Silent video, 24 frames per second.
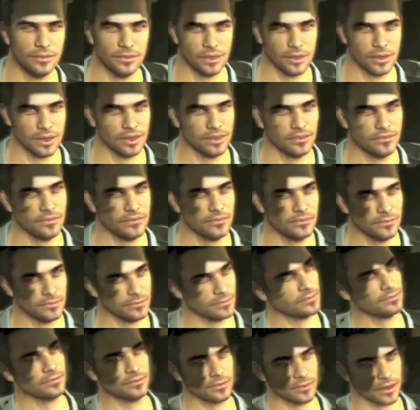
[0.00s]
I'll give you
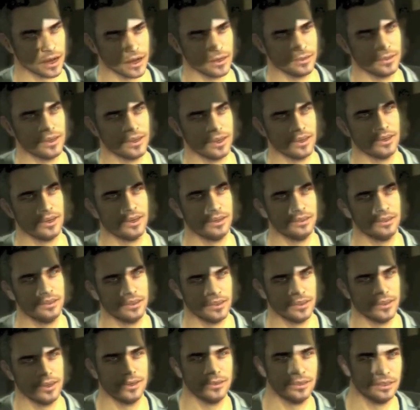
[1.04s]
information. Caught in the net.
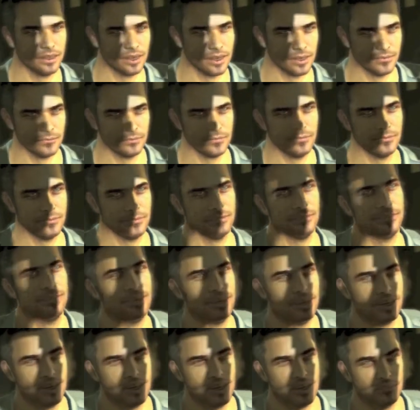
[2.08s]
Next time,
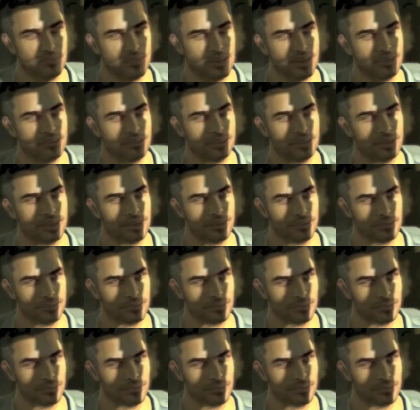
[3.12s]
hire a private dick.